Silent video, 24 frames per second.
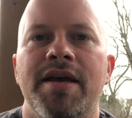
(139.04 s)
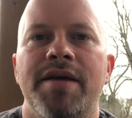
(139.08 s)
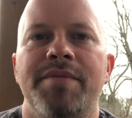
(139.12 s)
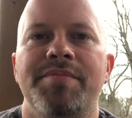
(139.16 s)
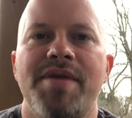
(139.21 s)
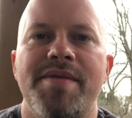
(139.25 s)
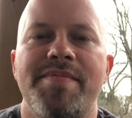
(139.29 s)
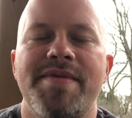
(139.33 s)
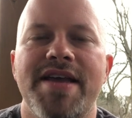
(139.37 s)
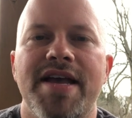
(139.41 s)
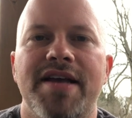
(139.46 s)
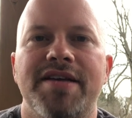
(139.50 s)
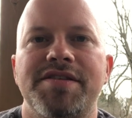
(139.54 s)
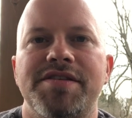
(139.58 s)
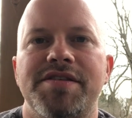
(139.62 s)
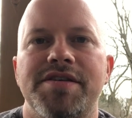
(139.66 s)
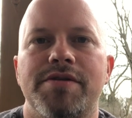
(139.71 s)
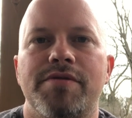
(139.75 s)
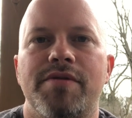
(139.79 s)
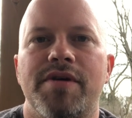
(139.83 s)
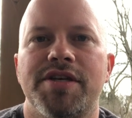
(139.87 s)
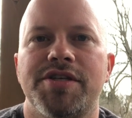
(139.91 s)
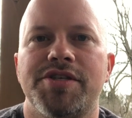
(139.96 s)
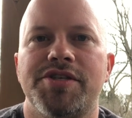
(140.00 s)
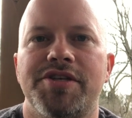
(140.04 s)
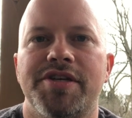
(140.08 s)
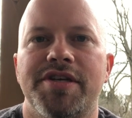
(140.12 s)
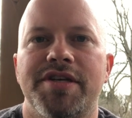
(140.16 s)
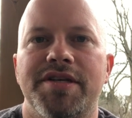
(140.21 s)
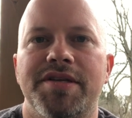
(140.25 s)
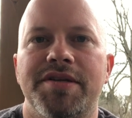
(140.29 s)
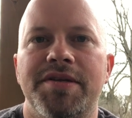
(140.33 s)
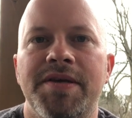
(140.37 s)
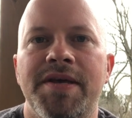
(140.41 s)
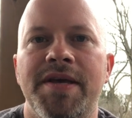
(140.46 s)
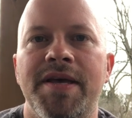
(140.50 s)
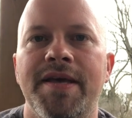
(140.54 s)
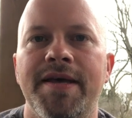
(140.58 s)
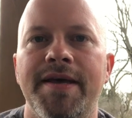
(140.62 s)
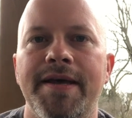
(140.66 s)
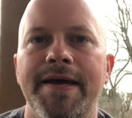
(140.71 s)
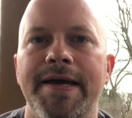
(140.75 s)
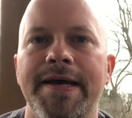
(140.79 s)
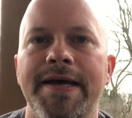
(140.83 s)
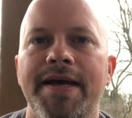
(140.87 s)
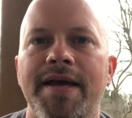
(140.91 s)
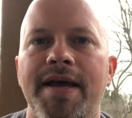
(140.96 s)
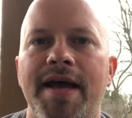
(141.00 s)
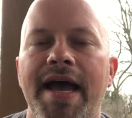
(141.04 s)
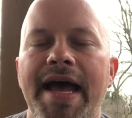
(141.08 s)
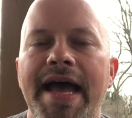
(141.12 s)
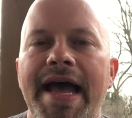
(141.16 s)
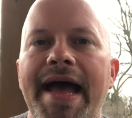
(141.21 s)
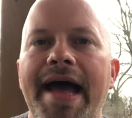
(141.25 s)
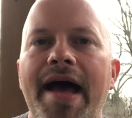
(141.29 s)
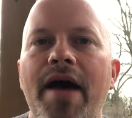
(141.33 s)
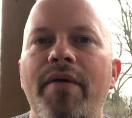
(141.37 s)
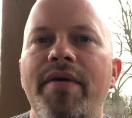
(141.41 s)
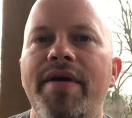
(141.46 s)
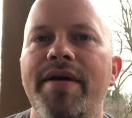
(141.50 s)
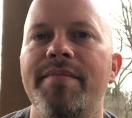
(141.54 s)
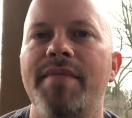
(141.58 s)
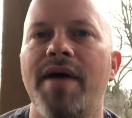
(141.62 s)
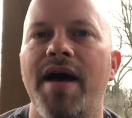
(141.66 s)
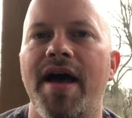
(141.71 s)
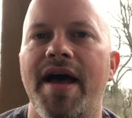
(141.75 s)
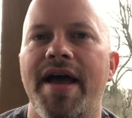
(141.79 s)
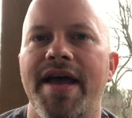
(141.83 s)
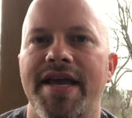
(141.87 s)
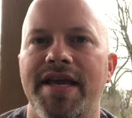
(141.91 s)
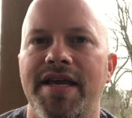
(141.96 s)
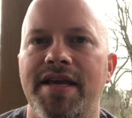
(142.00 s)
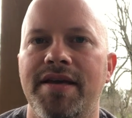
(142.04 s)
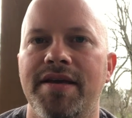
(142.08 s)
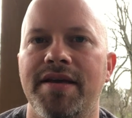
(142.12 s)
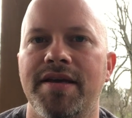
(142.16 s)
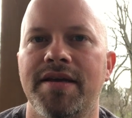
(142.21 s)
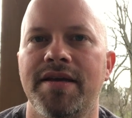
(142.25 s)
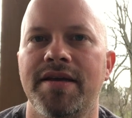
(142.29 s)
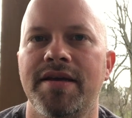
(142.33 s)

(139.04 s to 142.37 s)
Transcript: maybe ask the question how am I